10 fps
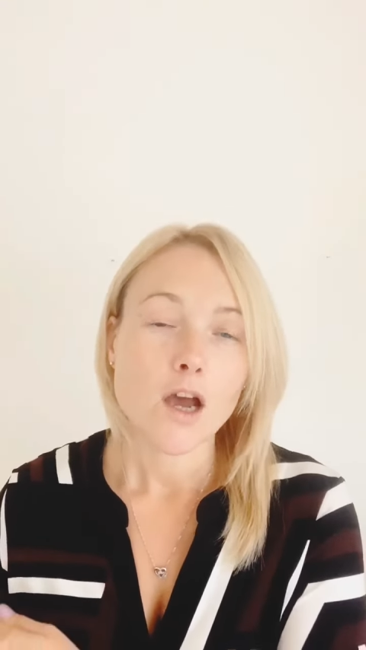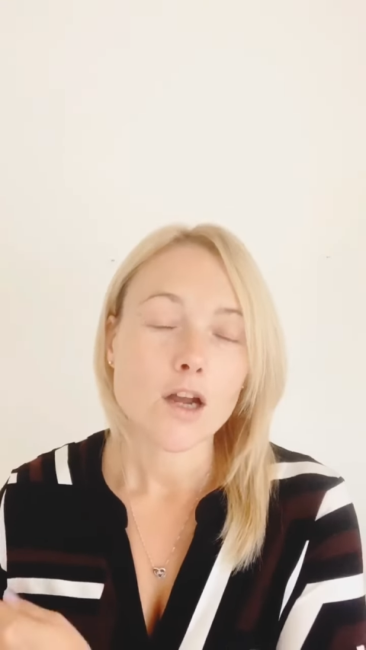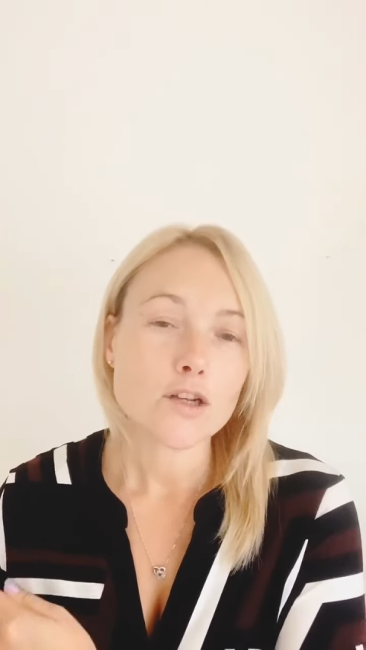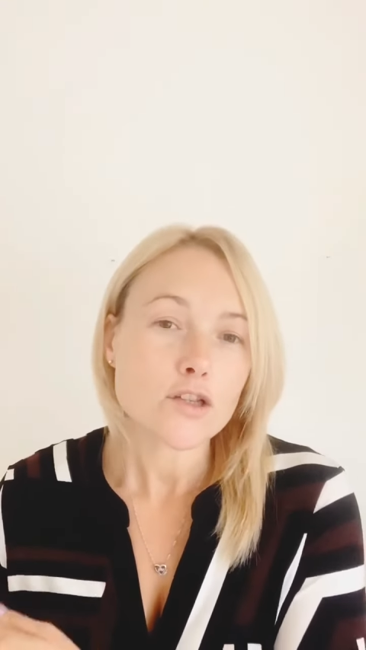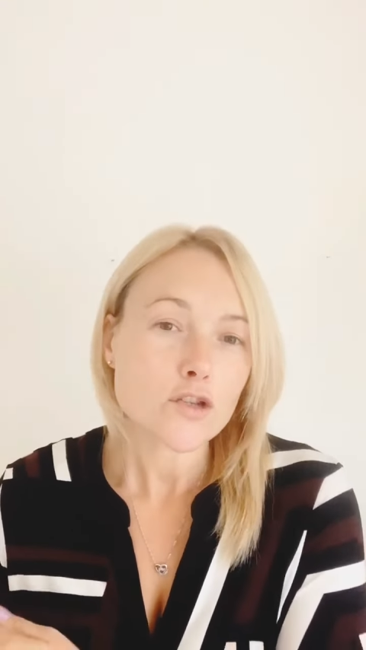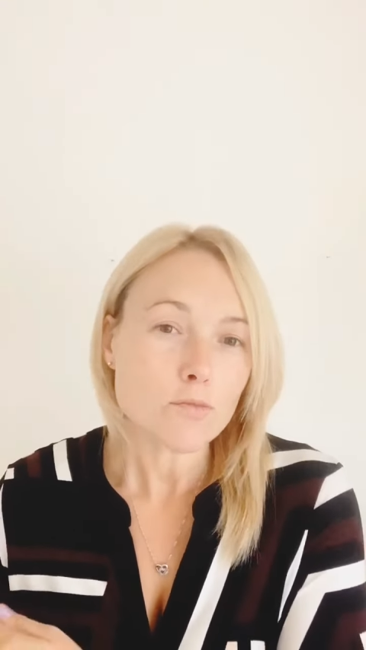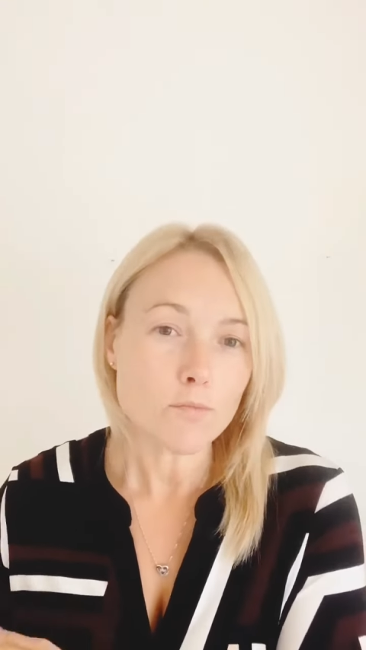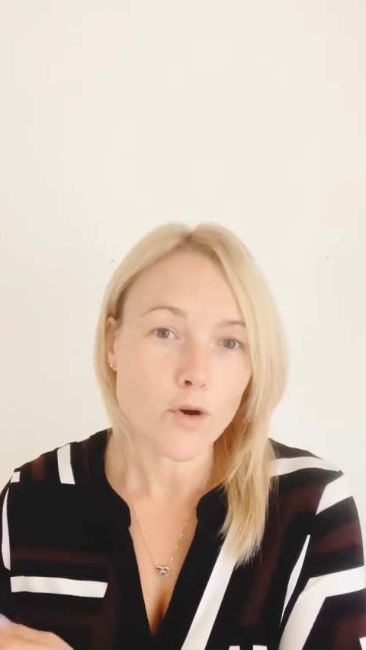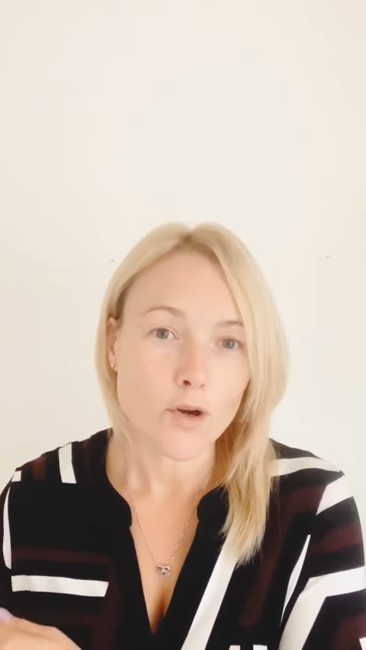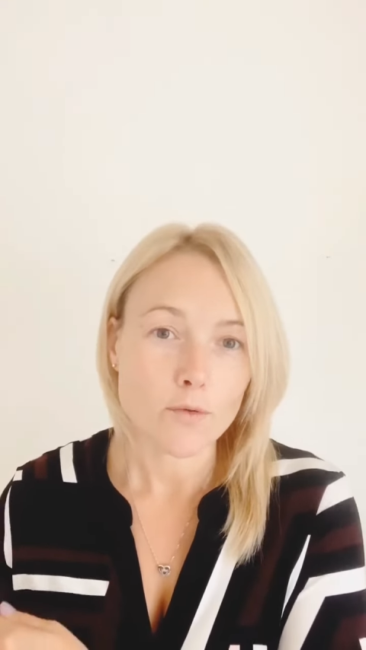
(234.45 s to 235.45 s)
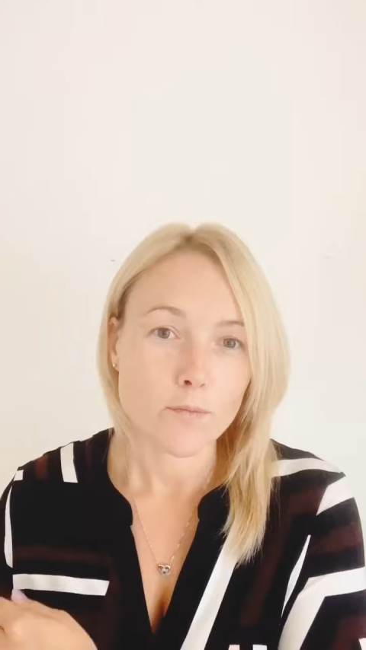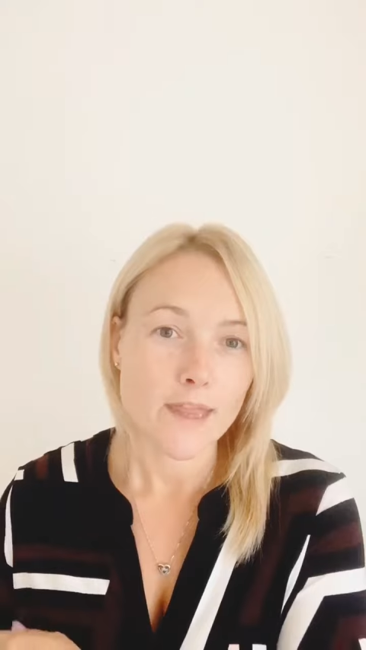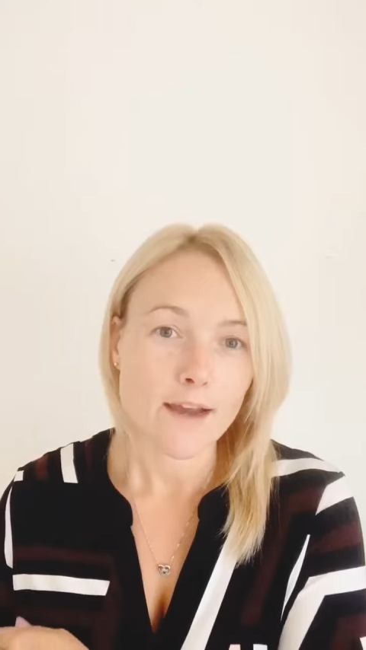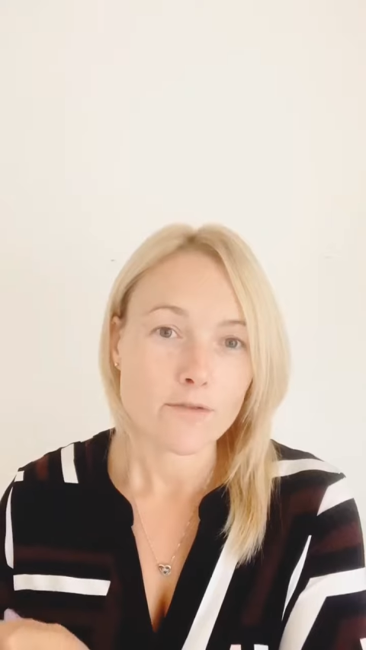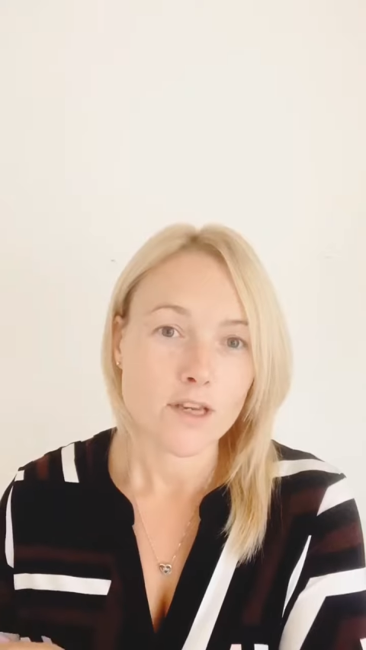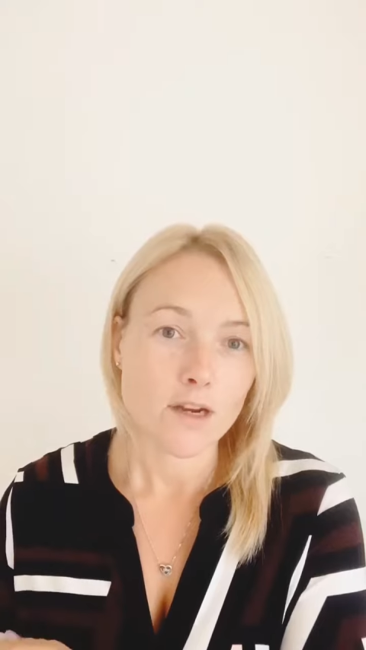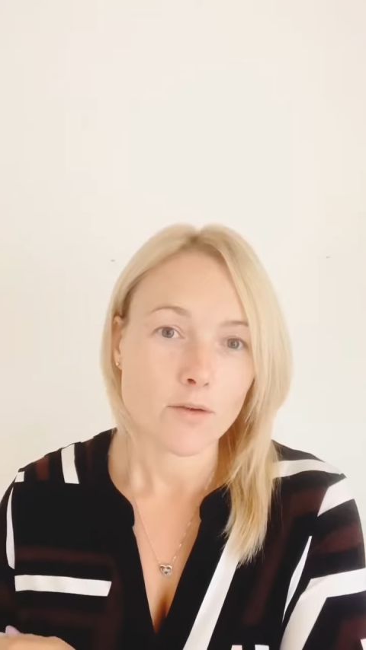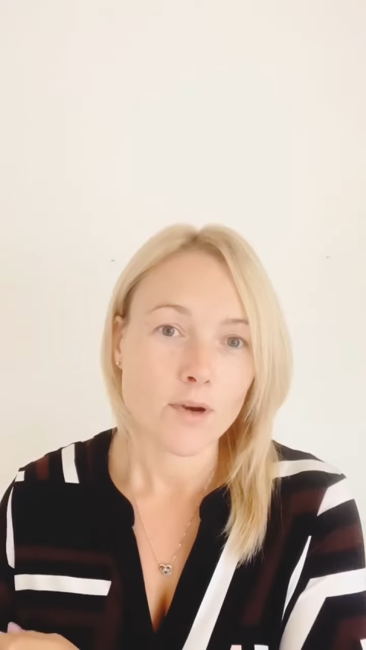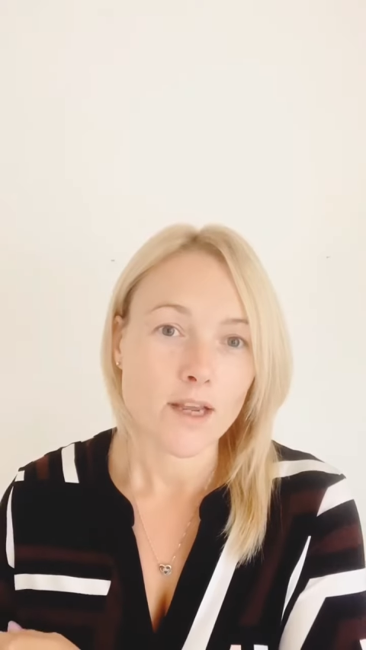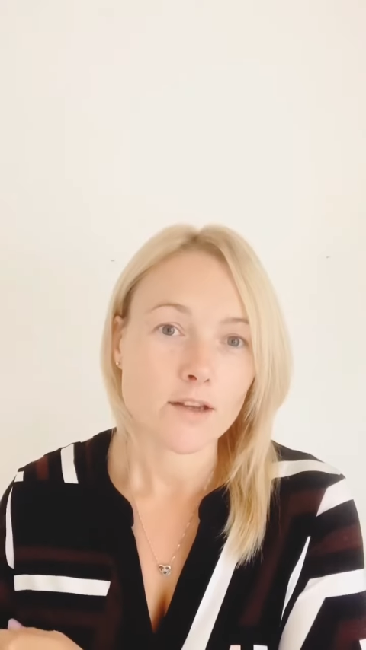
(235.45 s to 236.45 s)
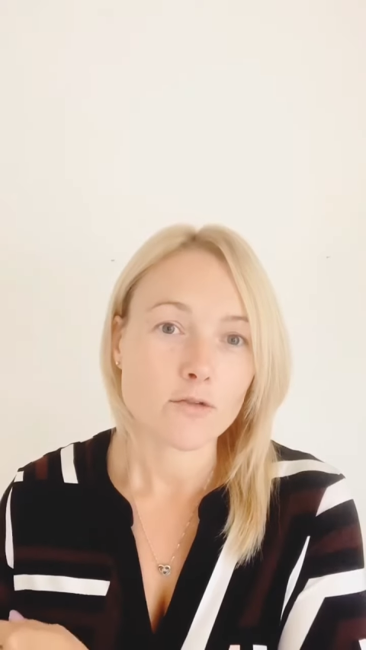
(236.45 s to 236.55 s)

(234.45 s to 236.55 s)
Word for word: And at some point, without you knowing it,